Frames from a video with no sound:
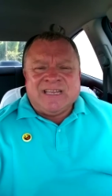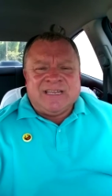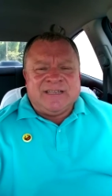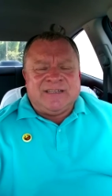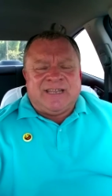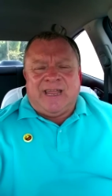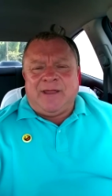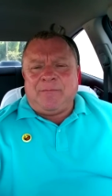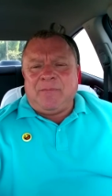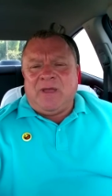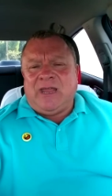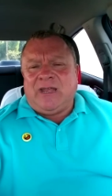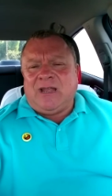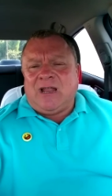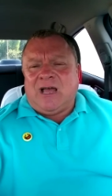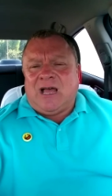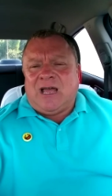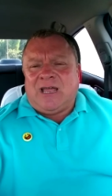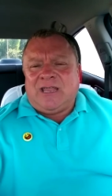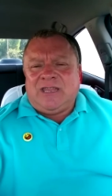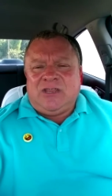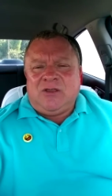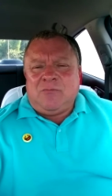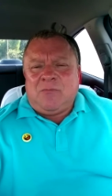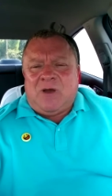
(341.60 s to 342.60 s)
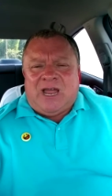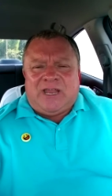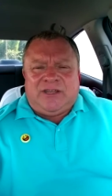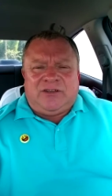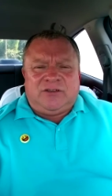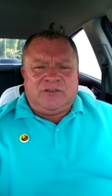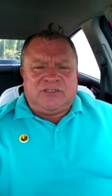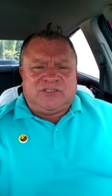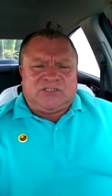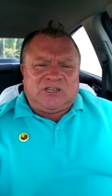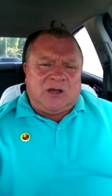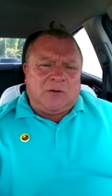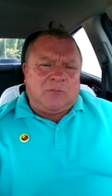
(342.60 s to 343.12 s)
they may not, you might
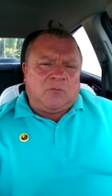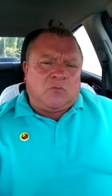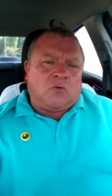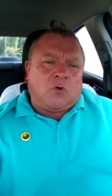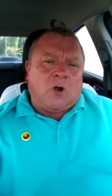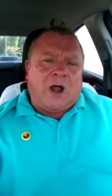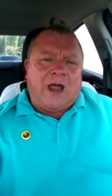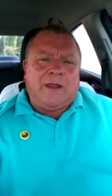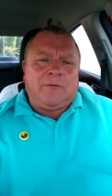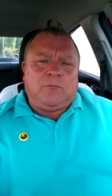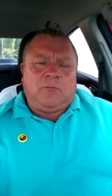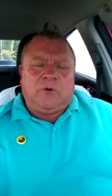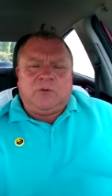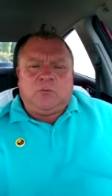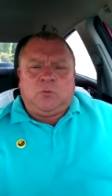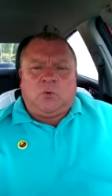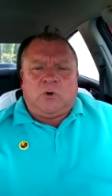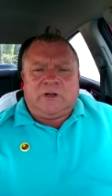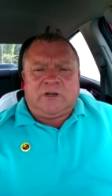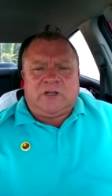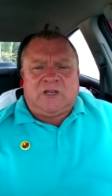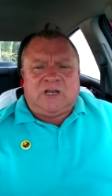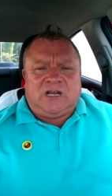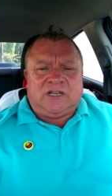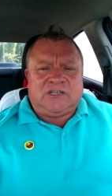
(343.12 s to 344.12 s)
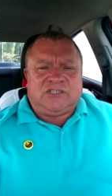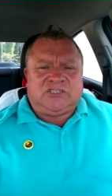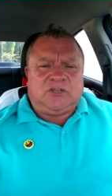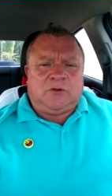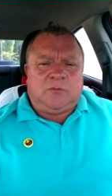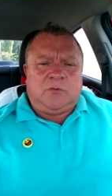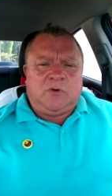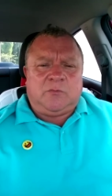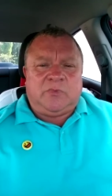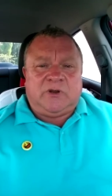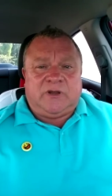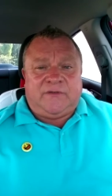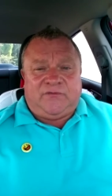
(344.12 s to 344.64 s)
do something right with one
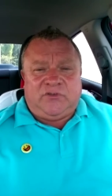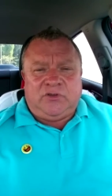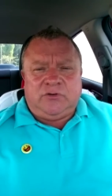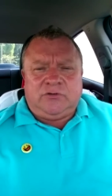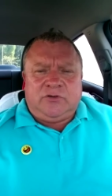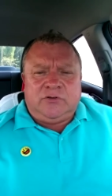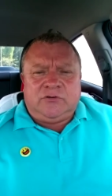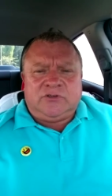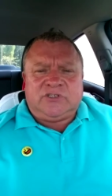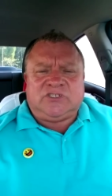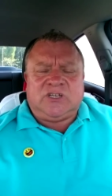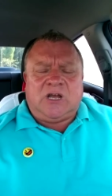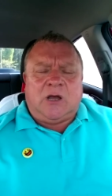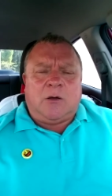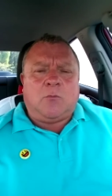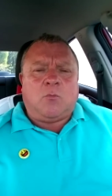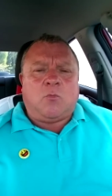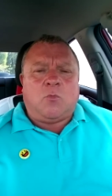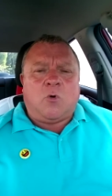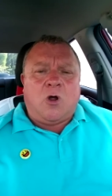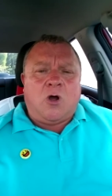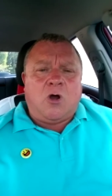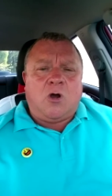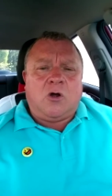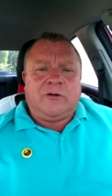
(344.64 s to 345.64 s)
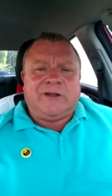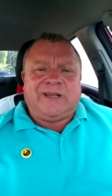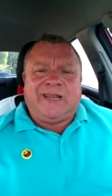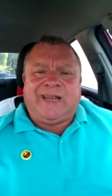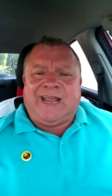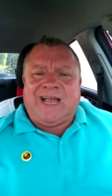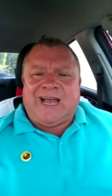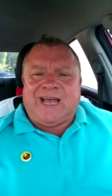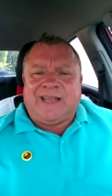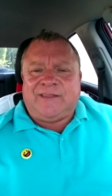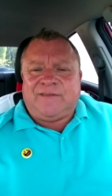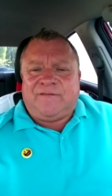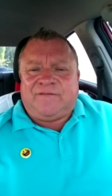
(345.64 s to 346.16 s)
customer, but if you do something wrong, they
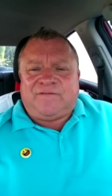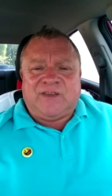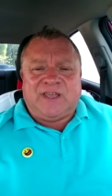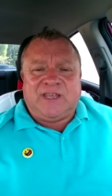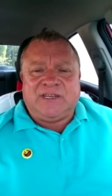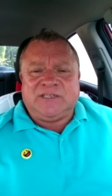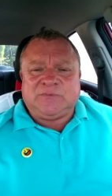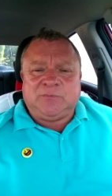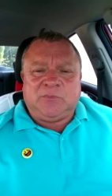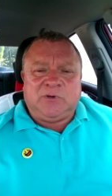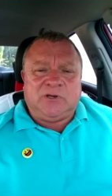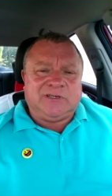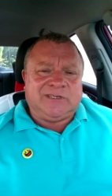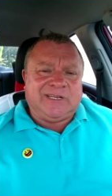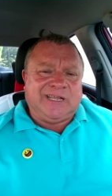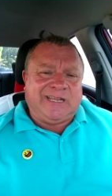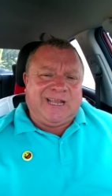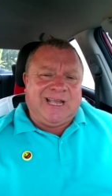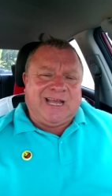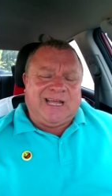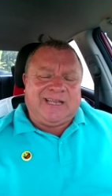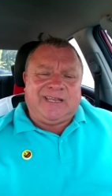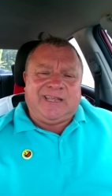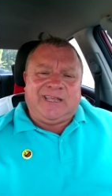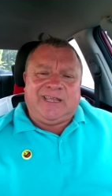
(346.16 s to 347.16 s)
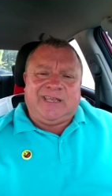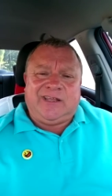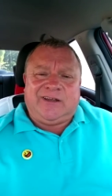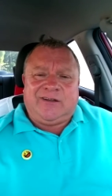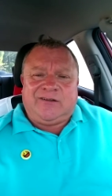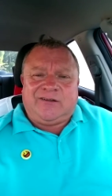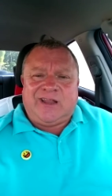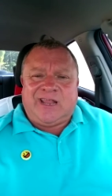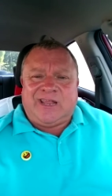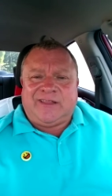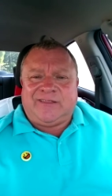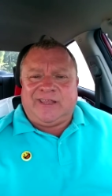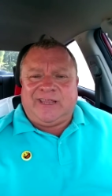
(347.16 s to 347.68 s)
got the Facebook, they got the
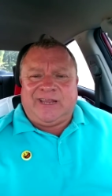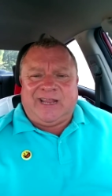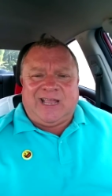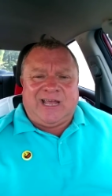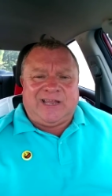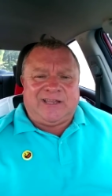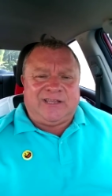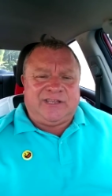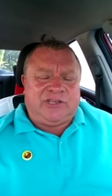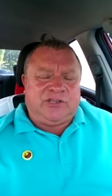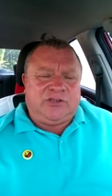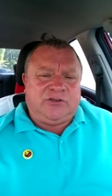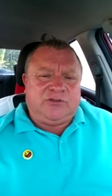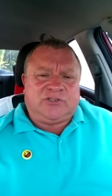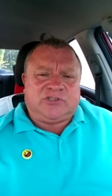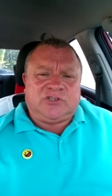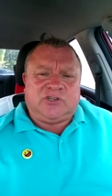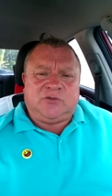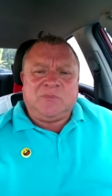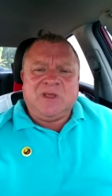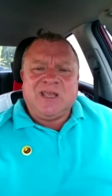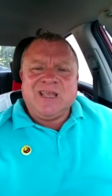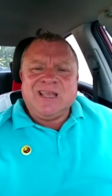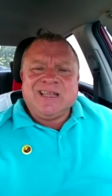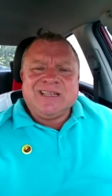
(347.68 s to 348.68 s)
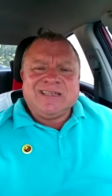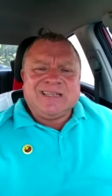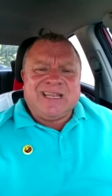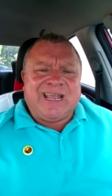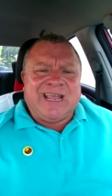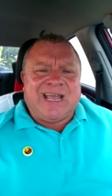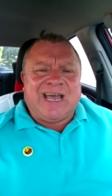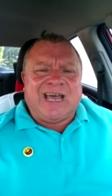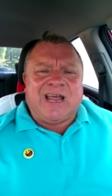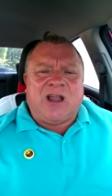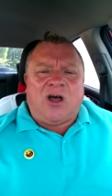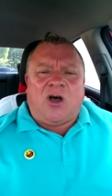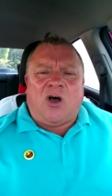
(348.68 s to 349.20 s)
internet, they got the YouTube, they
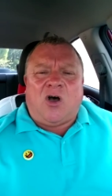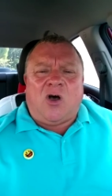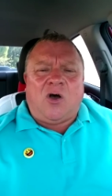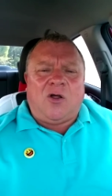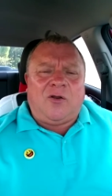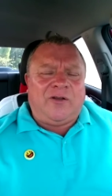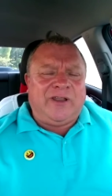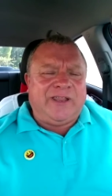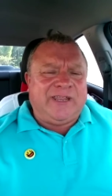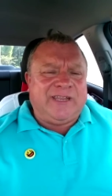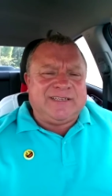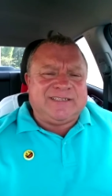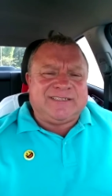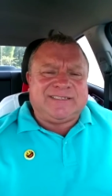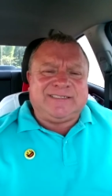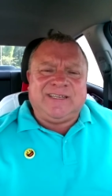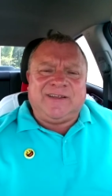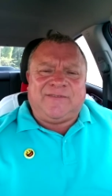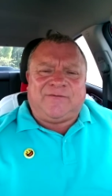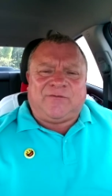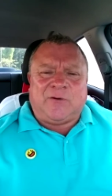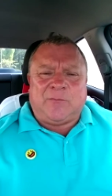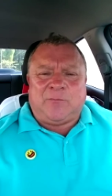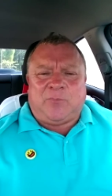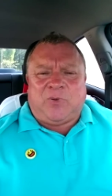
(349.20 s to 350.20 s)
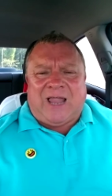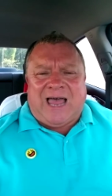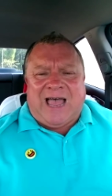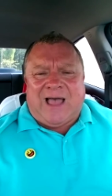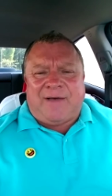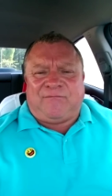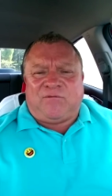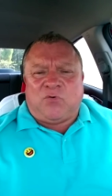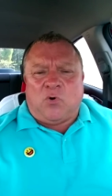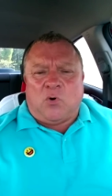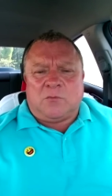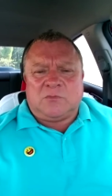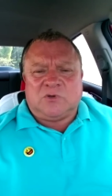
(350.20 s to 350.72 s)
got all these different
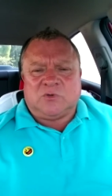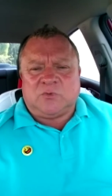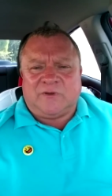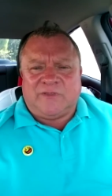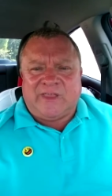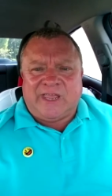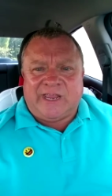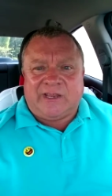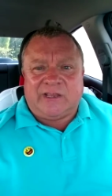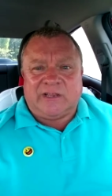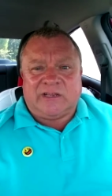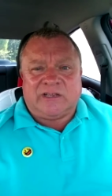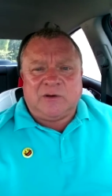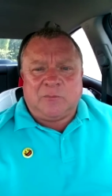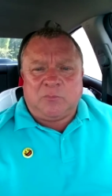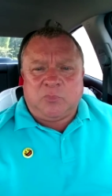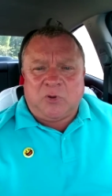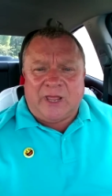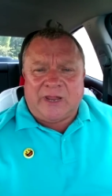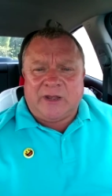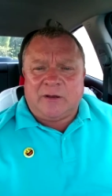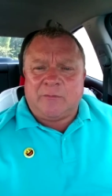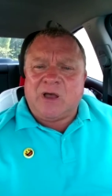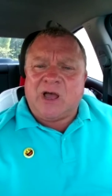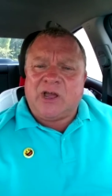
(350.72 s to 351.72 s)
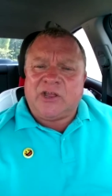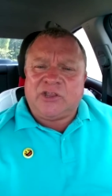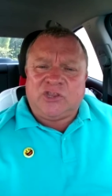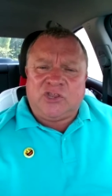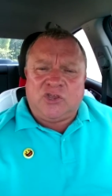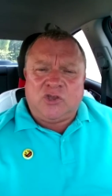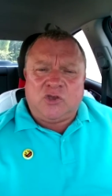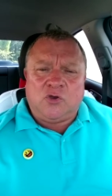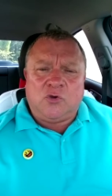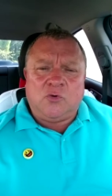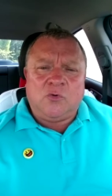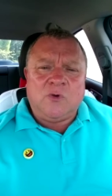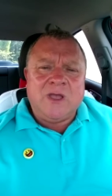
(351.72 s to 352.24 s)
platforms where they can complain about
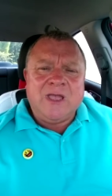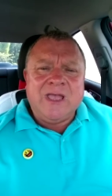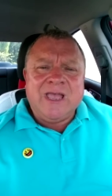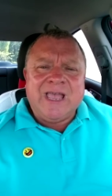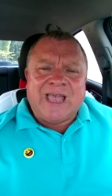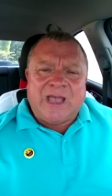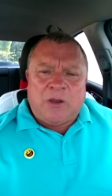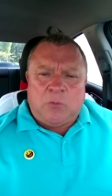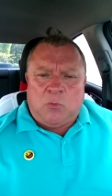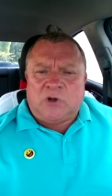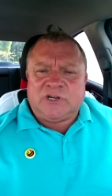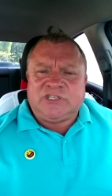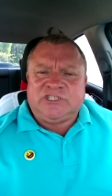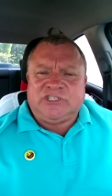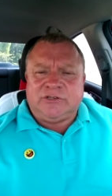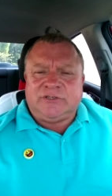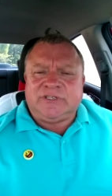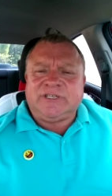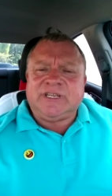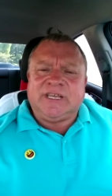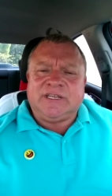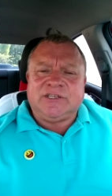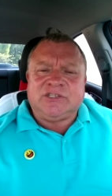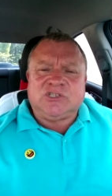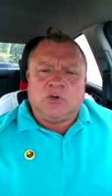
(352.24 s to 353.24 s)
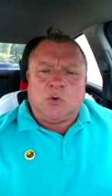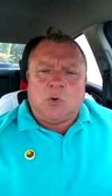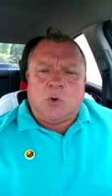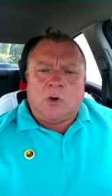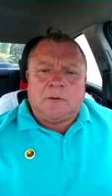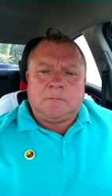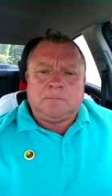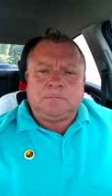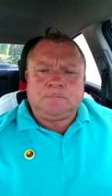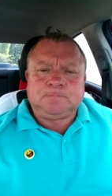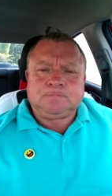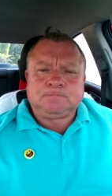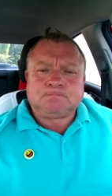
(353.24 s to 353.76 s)
you and what you did to them.